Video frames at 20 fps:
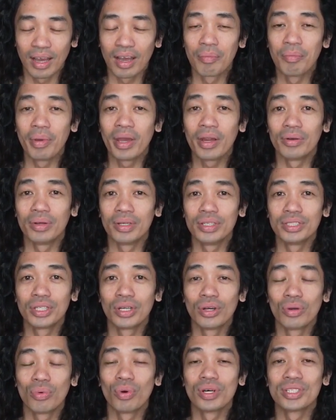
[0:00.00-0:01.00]

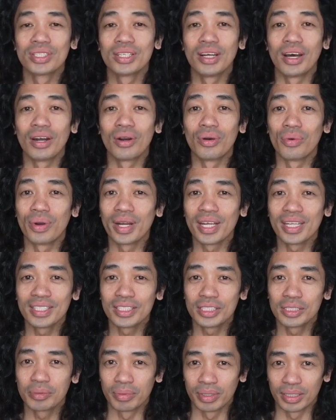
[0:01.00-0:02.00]
Marriage was an
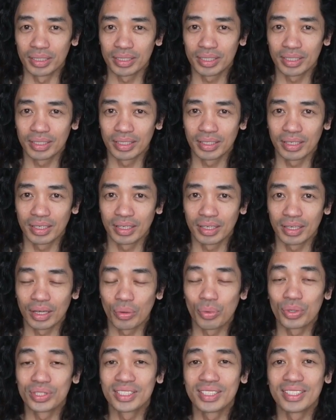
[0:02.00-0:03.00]
arrangement.
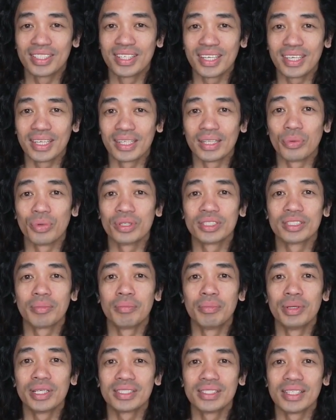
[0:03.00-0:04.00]
It was a deal. It was a
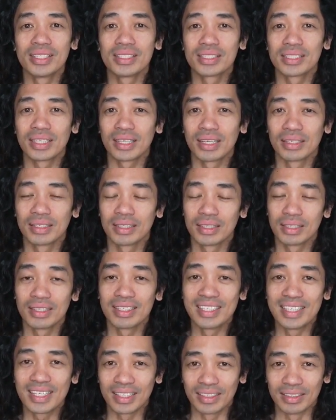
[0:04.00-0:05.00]
business
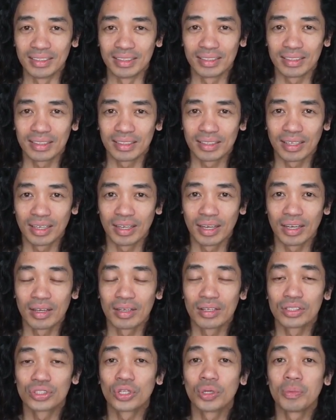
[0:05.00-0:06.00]
deal
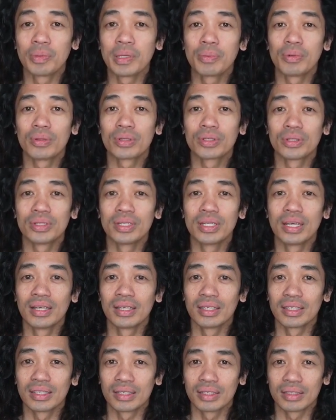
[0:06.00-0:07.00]
so people could
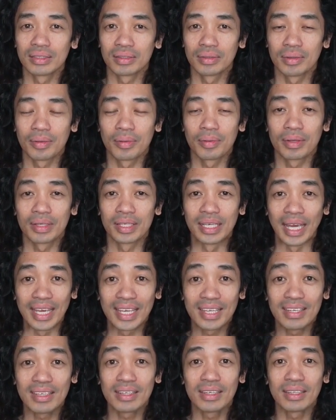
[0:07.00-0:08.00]

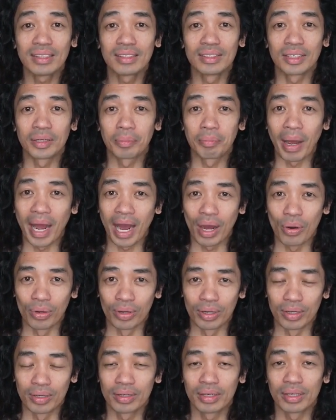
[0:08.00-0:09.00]
gain their
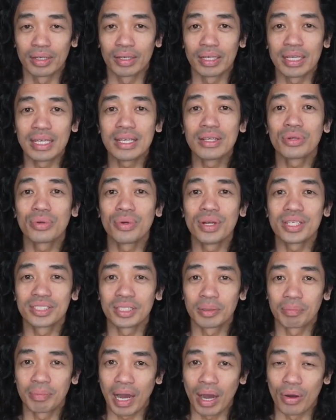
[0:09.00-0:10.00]
power, increase
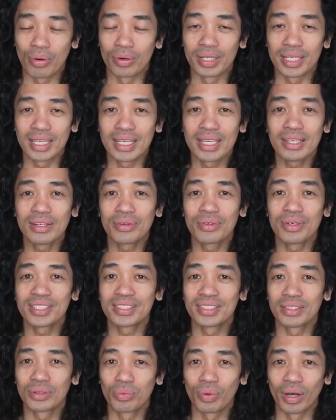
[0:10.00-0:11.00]
their power,
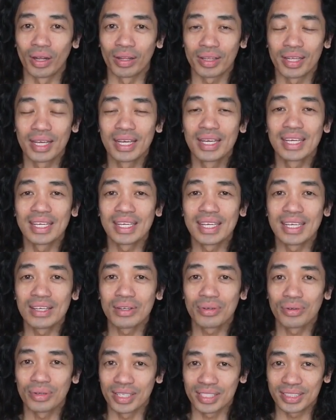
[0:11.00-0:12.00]
increase their wealth,
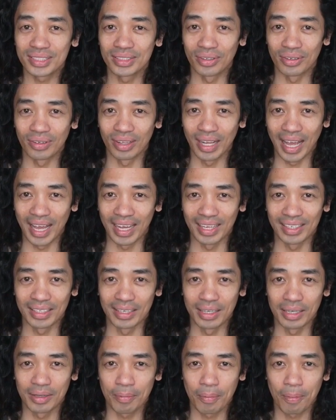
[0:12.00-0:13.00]
increase their
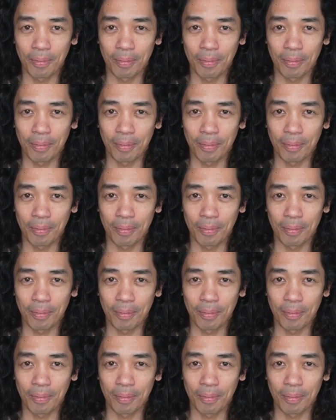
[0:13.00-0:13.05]
land.